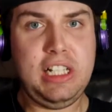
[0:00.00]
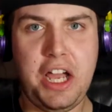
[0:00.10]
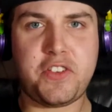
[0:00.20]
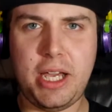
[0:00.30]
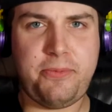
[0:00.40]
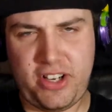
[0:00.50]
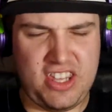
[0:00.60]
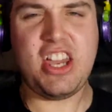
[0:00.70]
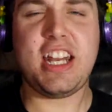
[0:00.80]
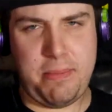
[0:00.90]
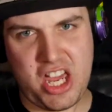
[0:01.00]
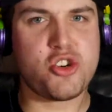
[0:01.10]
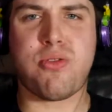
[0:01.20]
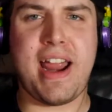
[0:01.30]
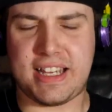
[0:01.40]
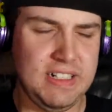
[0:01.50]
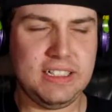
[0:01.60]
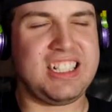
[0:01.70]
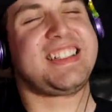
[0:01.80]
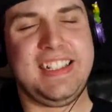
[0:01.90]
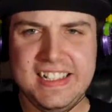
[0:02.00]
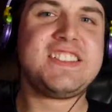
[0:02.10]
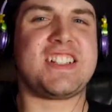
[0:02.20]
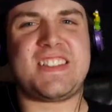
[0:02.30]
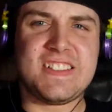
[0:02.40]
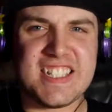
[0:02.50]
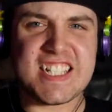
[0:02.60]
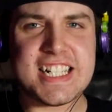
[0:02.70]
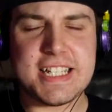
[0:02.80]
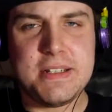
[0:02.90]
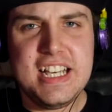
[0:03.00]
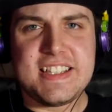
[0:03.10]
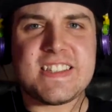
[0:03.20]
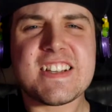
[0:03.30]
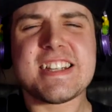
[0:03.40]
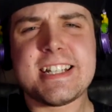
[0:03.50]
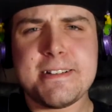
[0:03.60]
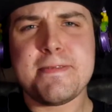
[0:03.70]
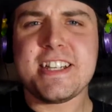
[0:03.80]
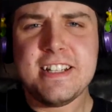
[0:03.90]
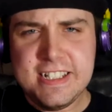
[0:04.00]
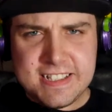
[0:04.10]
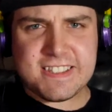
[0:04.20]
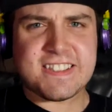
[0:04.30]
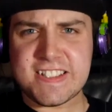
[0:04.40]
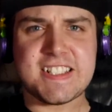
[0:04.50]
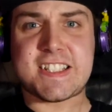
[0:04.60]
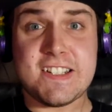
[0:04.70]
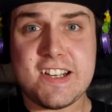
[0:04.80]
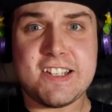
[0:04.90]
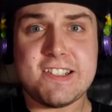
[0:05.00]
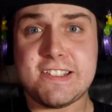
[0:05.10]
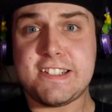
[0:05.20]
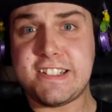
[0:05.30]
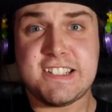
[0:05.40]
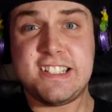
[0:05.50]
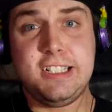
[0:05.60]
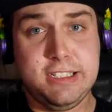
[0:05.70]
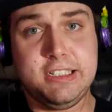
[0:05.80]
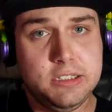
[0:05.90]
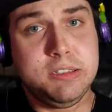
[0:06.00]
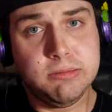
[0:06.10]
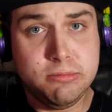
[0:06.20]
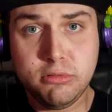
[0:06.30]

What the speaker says: I've come for the enemy, Crack. Just stick it in. Stick it in me. Stick it in.